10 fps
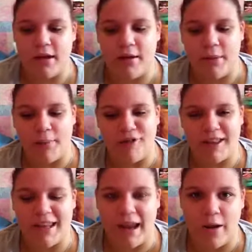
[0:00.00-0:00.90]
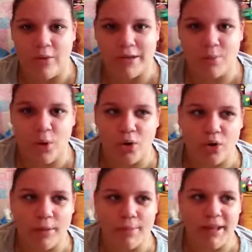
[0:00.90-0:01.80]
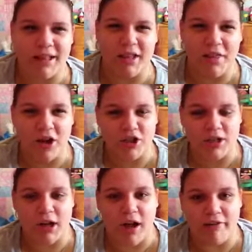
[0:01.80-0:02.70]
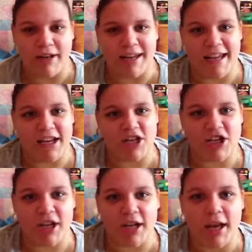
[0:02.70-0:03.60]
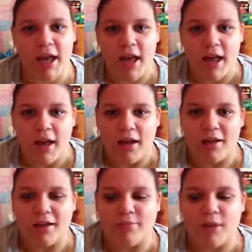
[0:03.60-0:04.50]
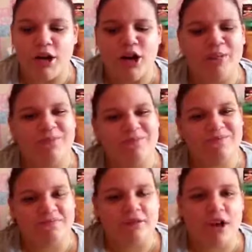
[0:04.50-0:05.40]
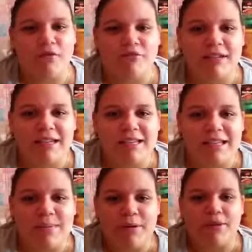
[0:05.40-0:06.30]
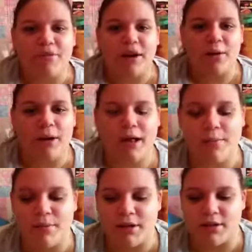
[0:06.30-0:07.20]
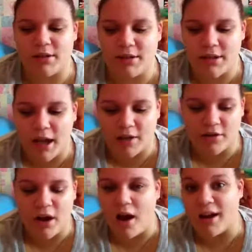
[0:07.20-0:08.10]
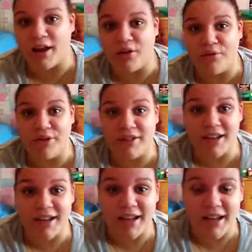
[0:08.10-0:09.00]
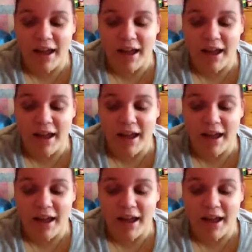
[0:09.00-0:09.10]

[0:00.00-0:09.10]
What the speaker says: I'm feeling now is more being lethargic, not having any energy. Not really sleeping very well, because I just can't get comfy, really.